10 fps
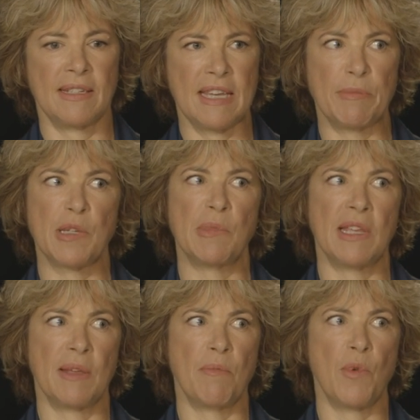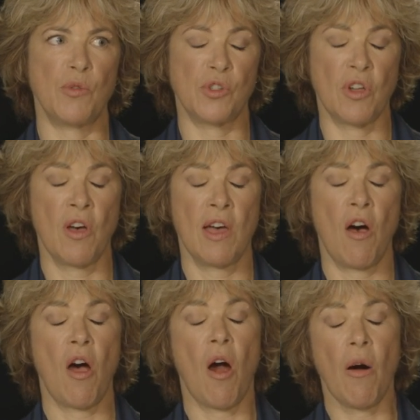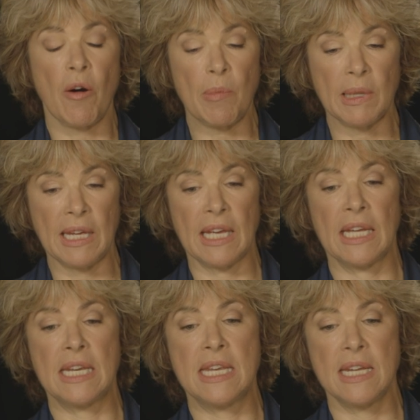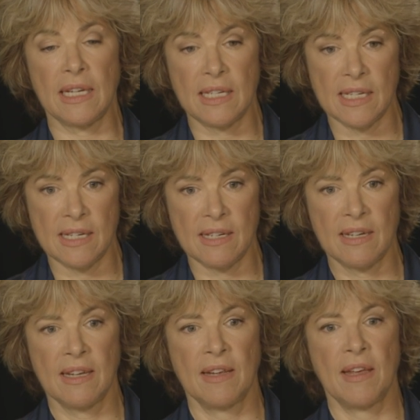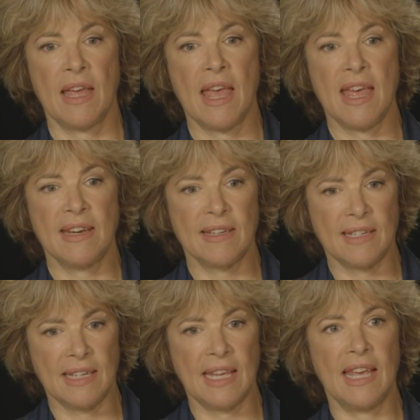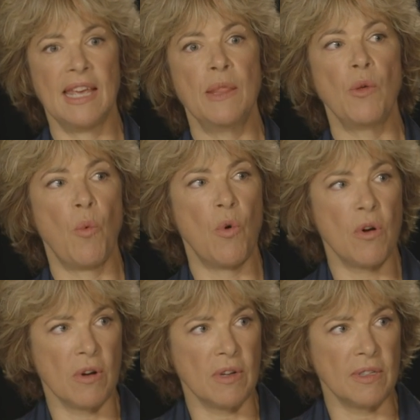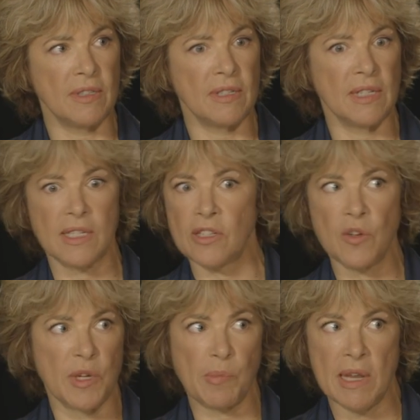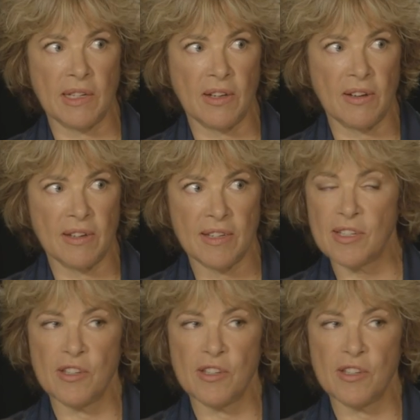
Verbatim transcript: seems to me the most horribly addicted entity in the world is the U.S. Pentagon, is